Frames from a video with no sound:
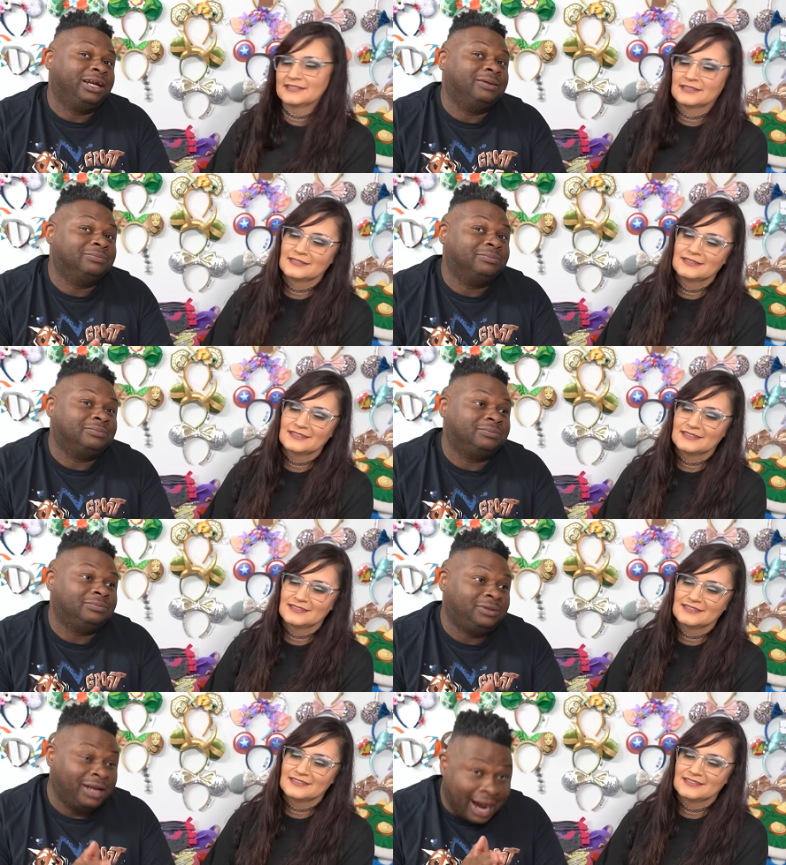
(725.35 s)
Speaker 1: And I'm
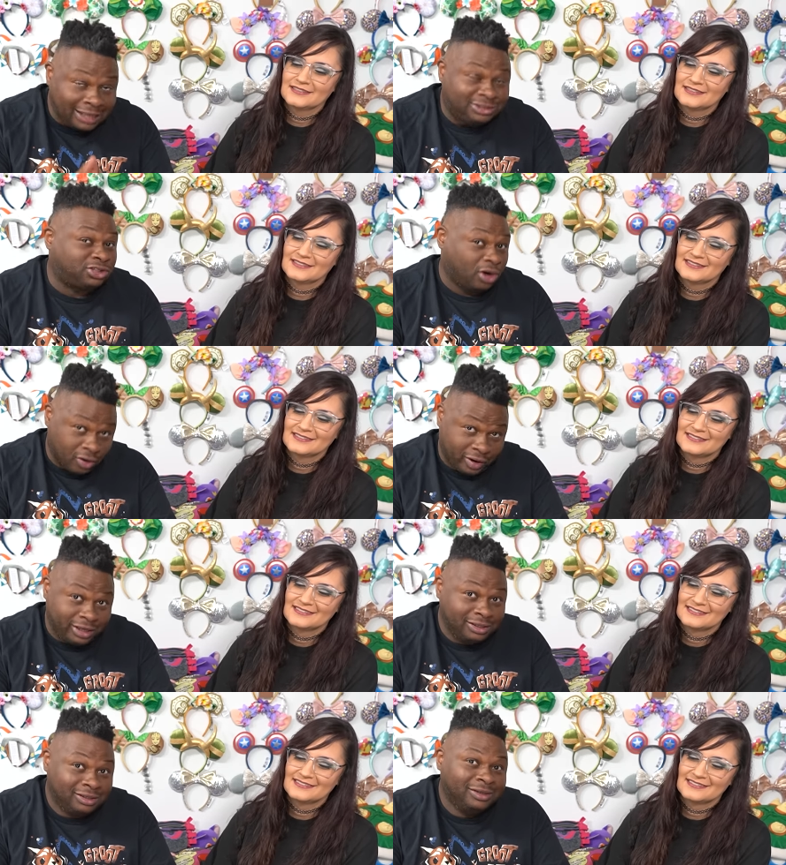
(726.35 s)
not
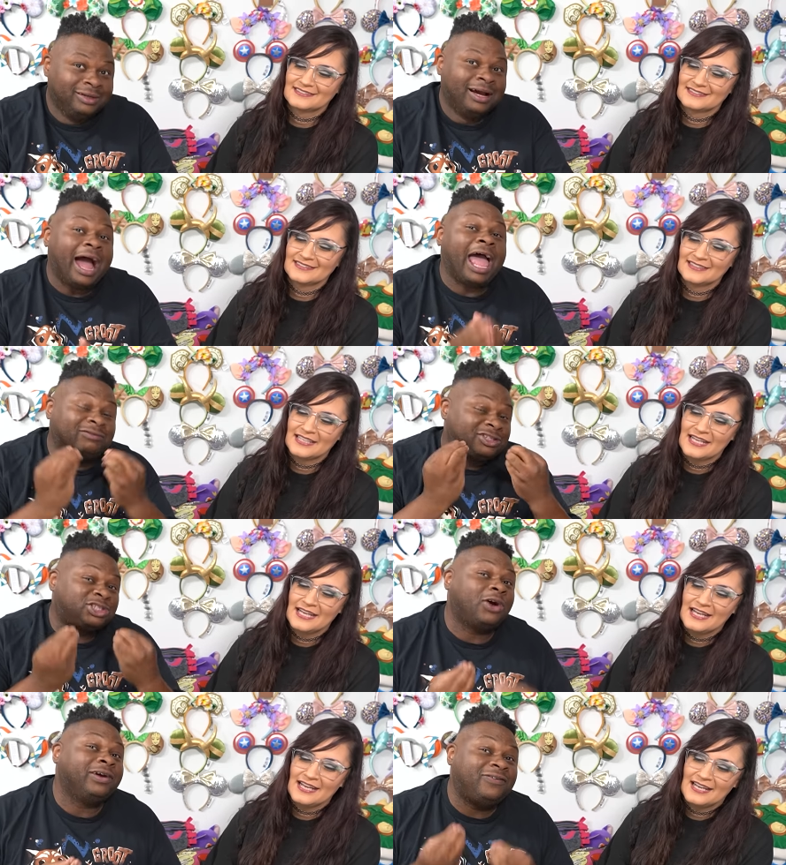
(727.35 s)
sorry. I have a
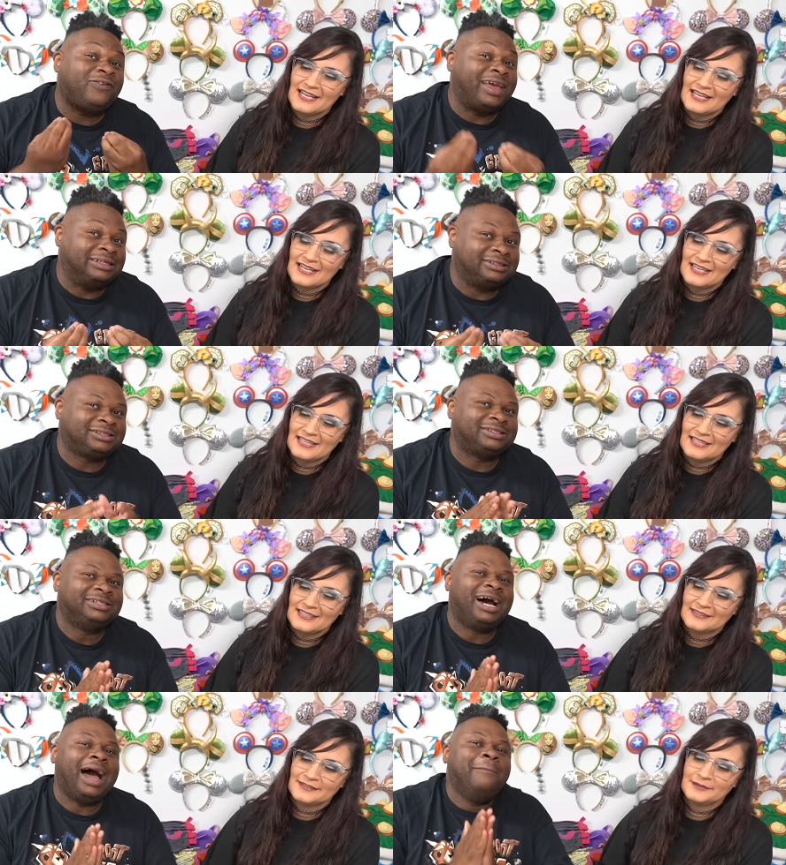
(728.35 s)
sorry face.
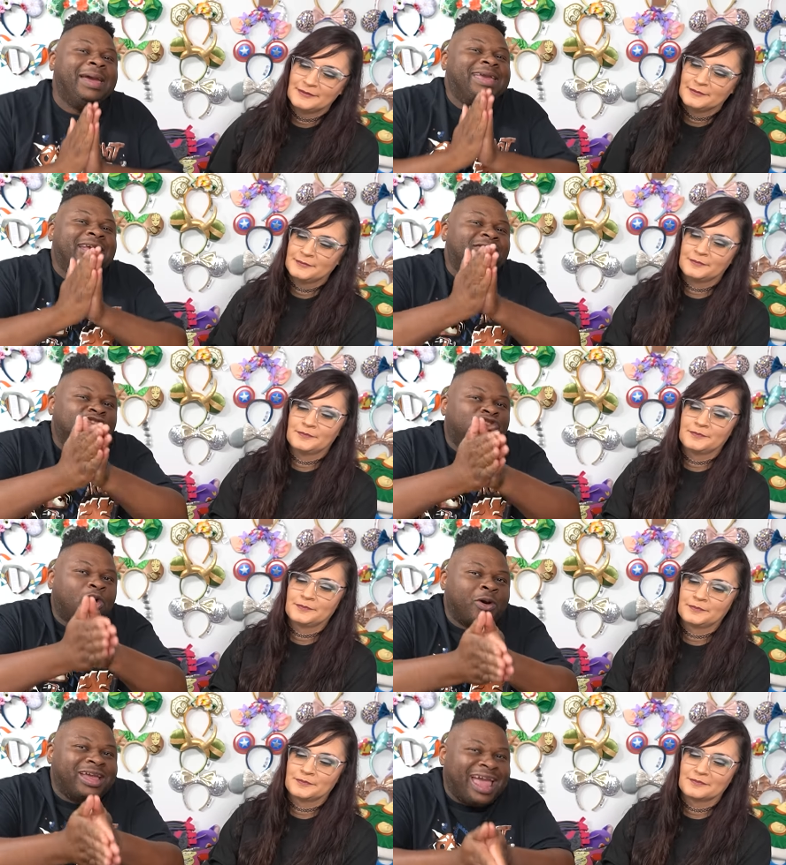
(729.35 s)
I'm making the
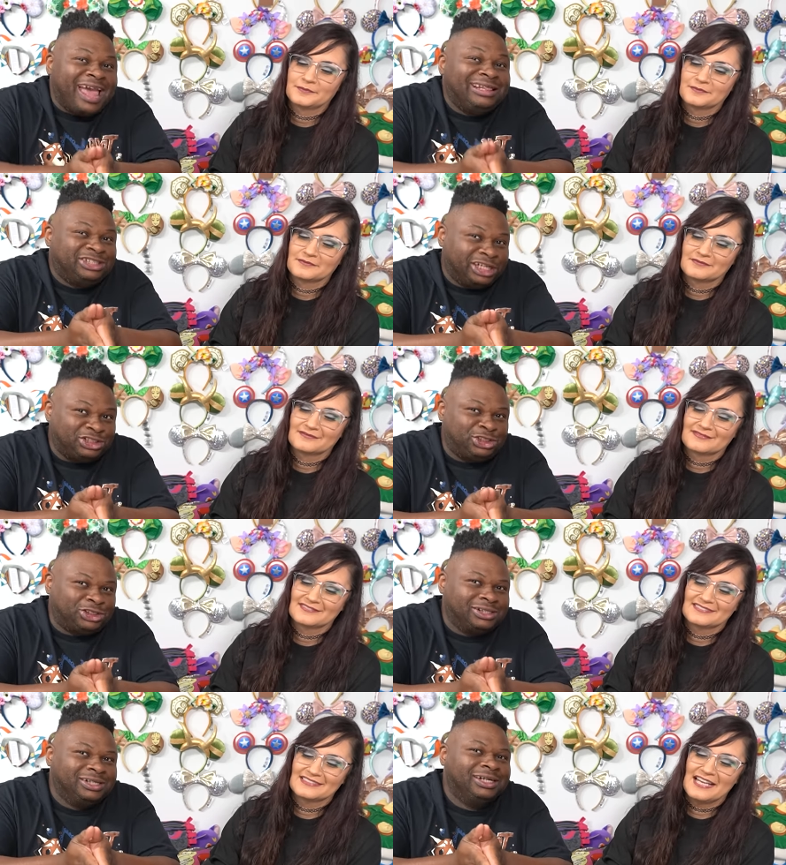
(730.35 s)
sorry hand
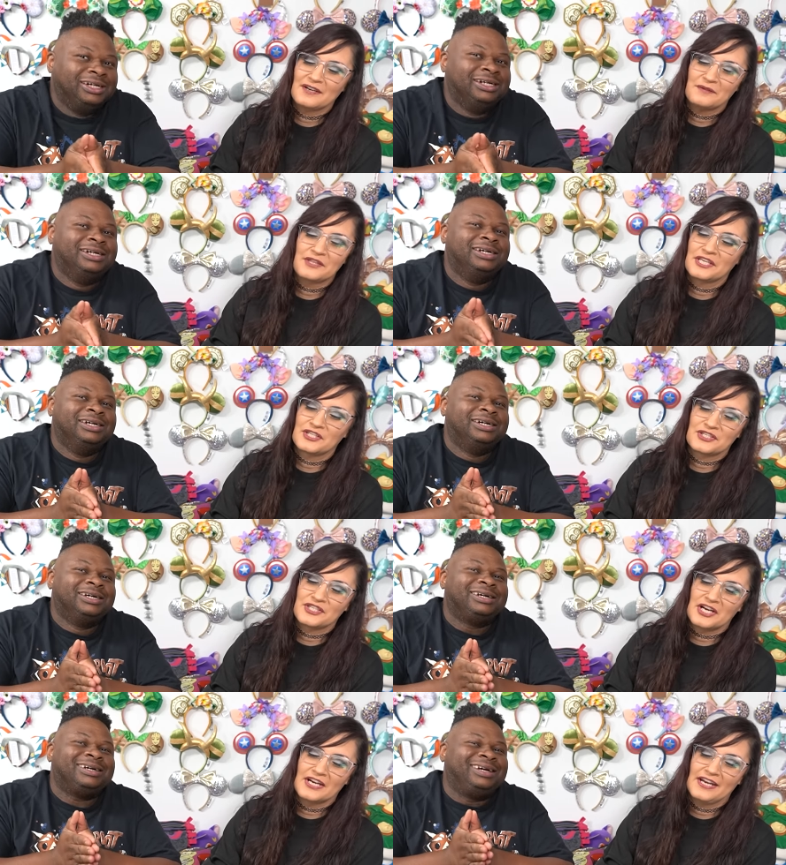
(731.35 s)
gesture.
Speaker 2: I don't think you're sorry.